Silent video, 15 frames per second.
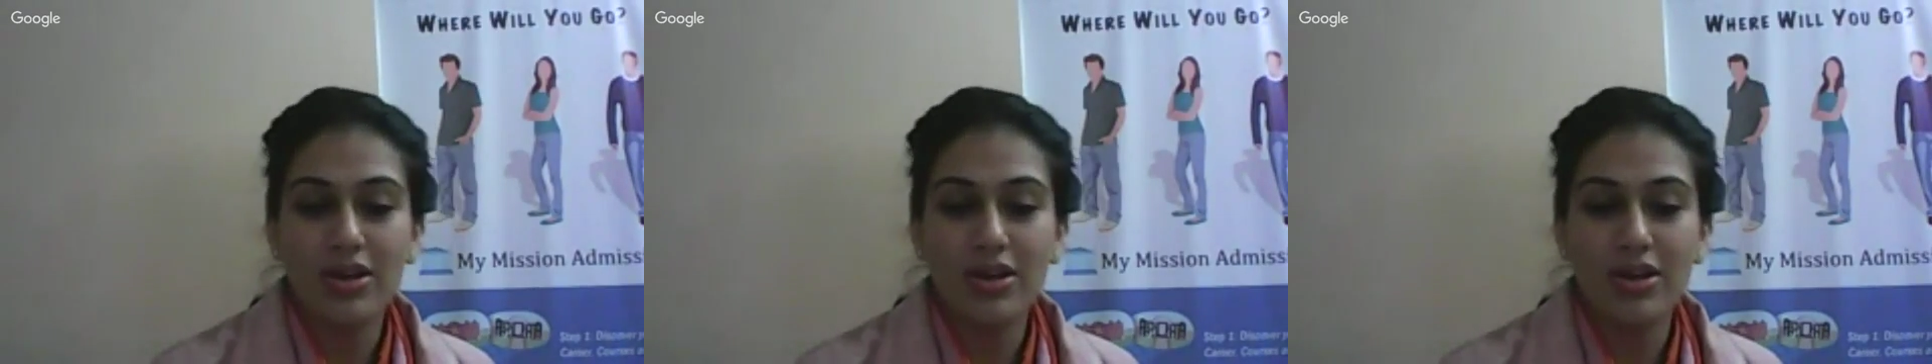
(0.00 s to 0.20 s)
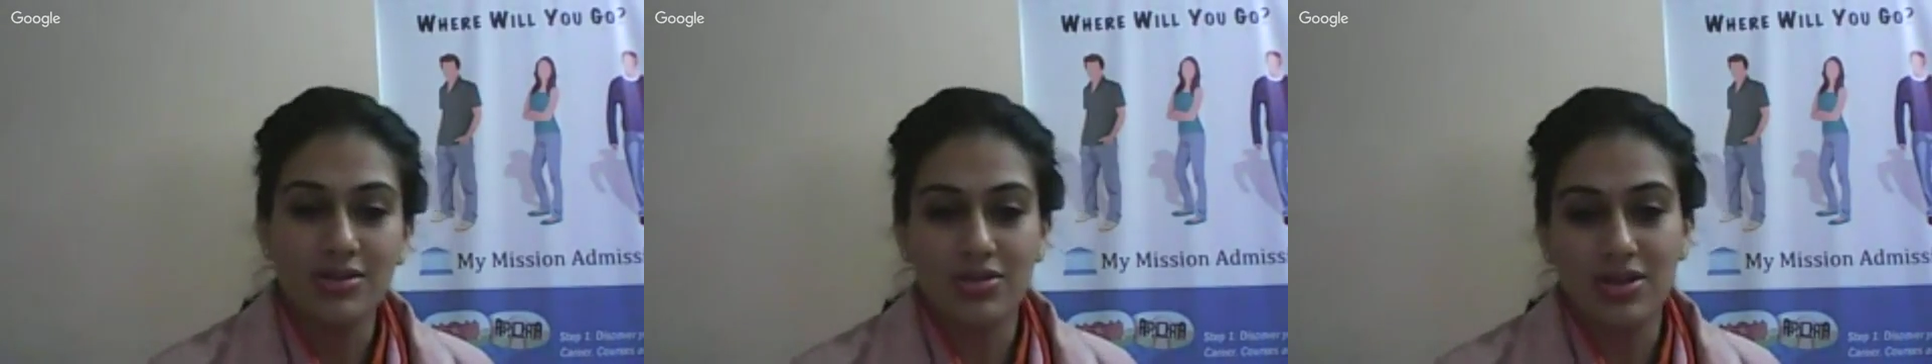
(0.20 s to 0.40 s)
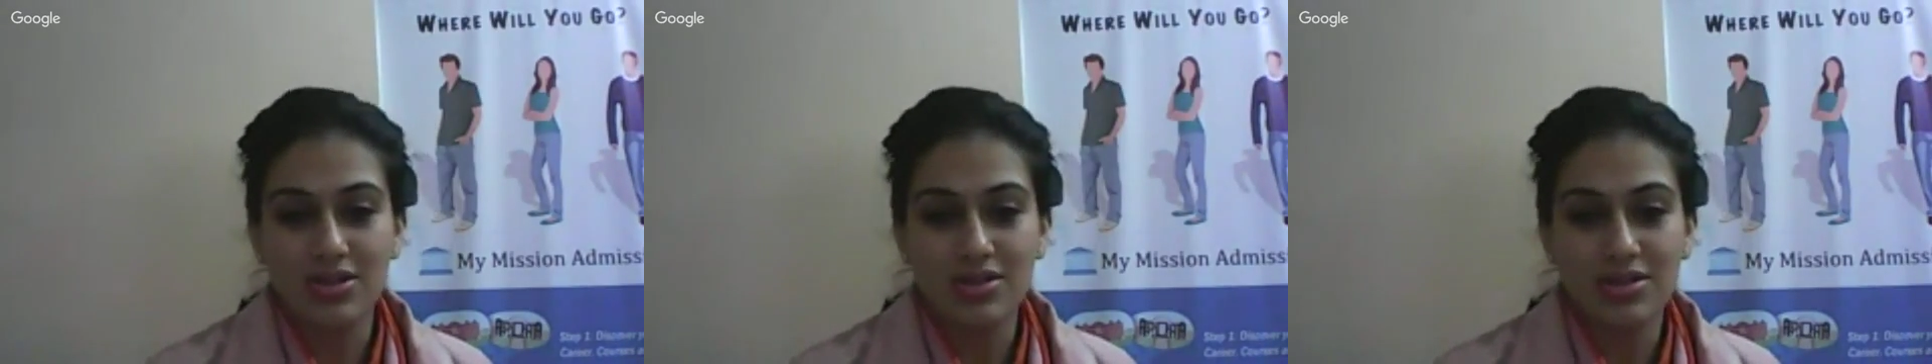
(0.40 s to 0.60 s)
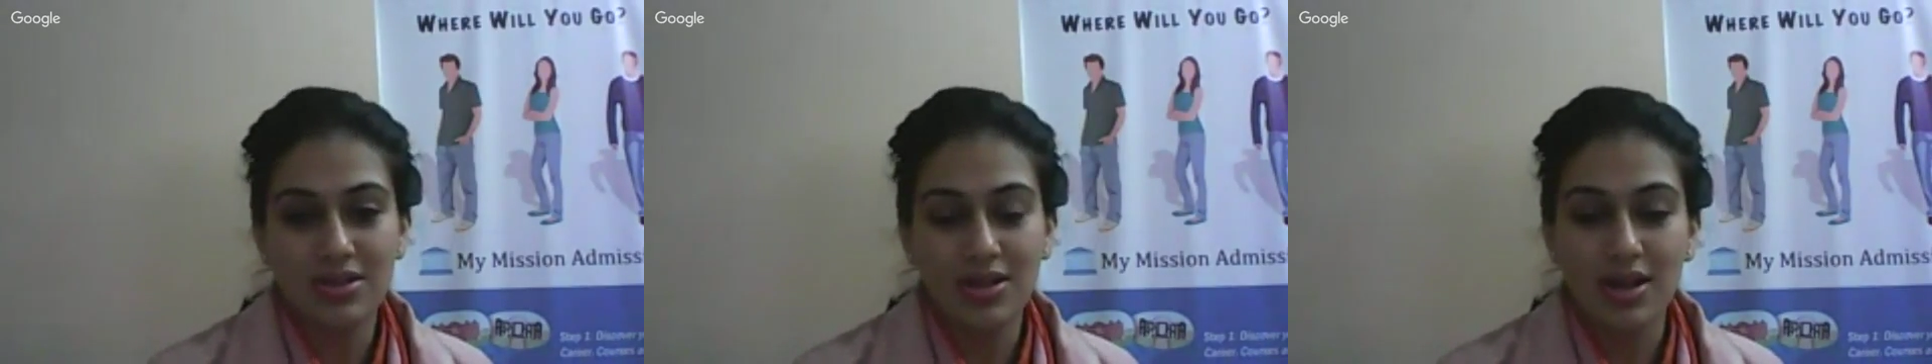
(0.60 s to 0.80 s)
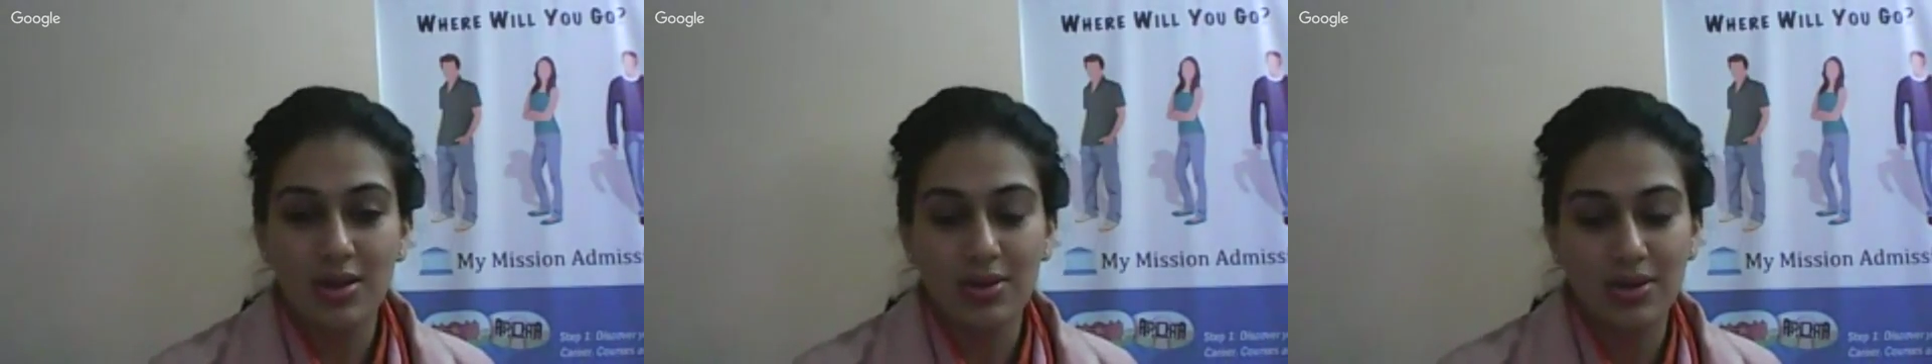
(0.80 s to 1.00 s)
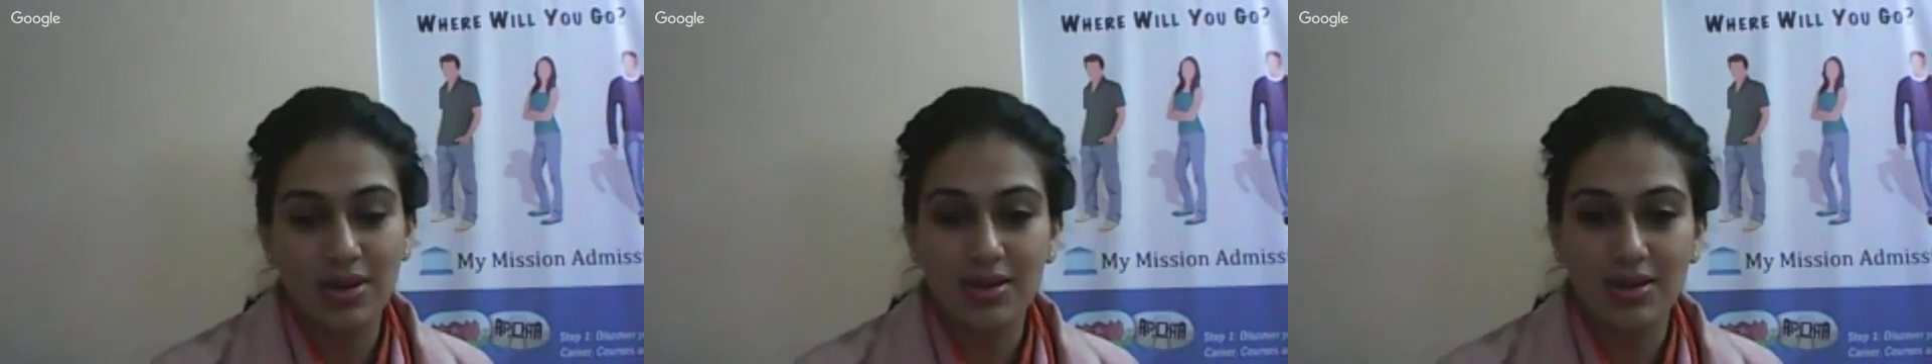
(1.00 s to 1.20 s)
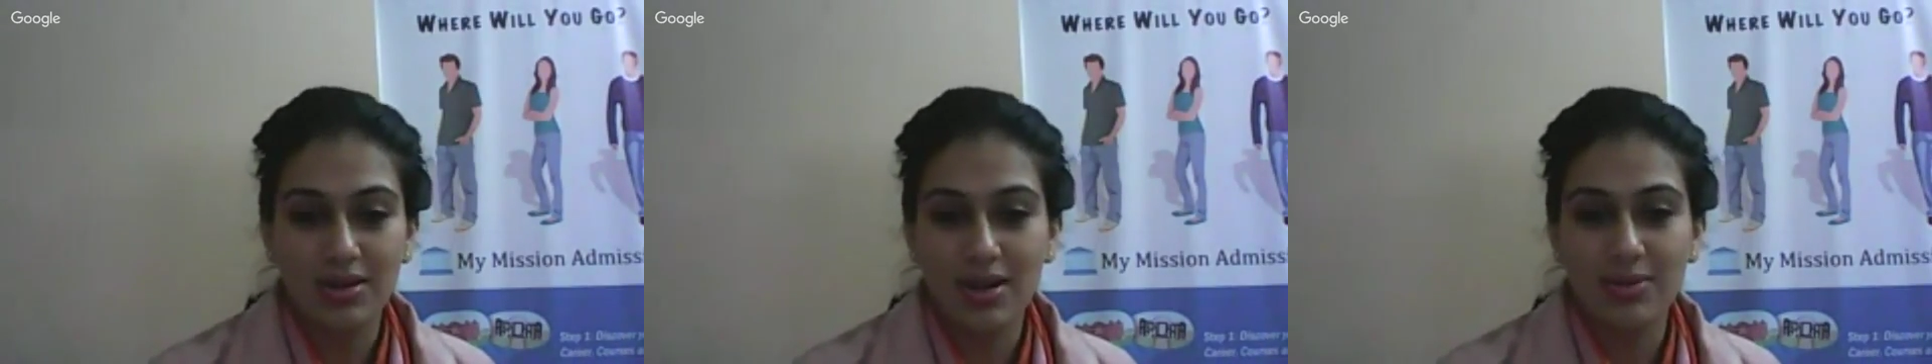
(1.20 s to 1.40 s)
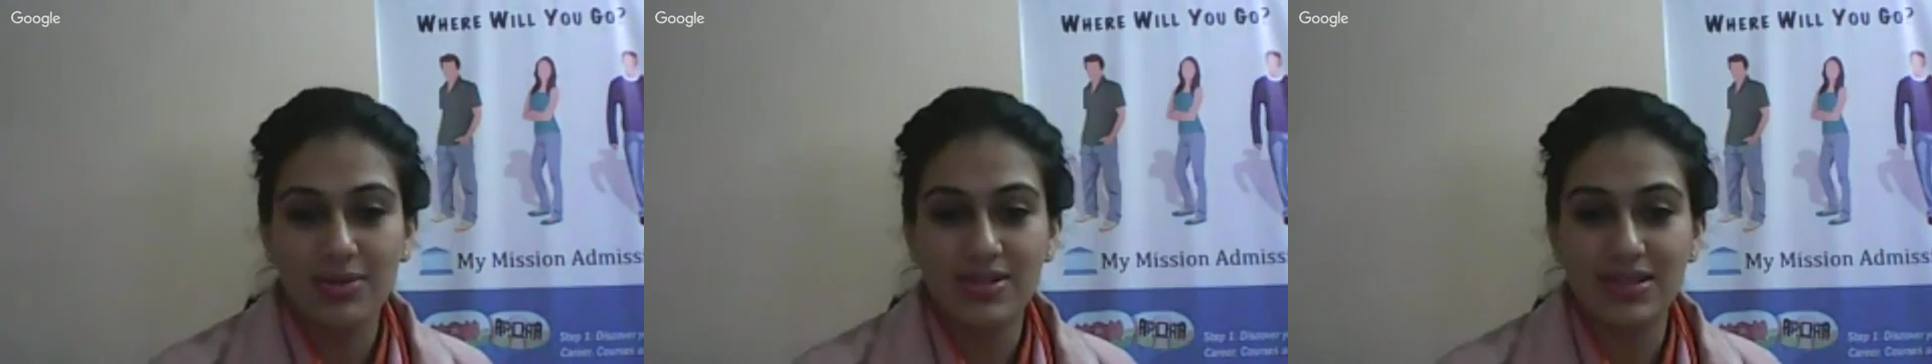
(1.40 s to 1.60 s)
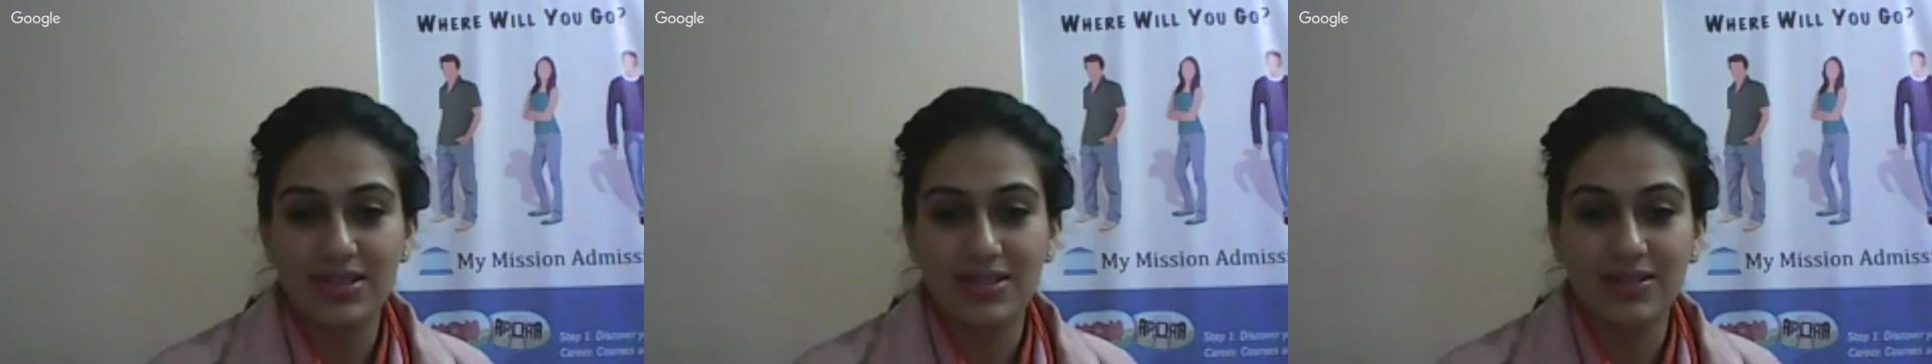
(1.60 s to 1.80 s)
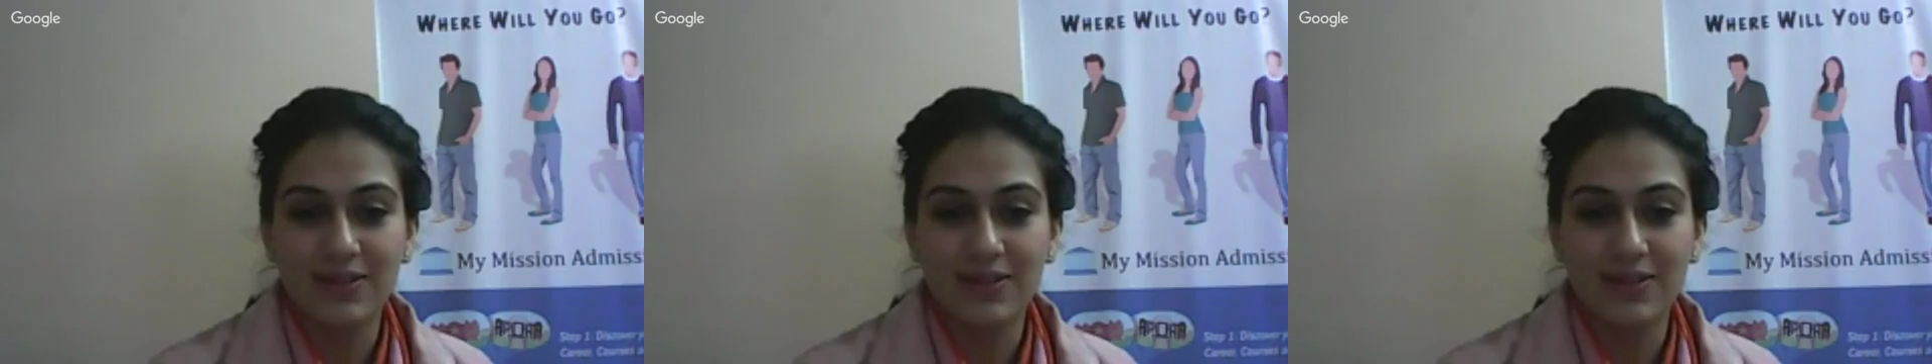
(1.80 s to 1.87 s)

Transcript: or unstructured? How is it?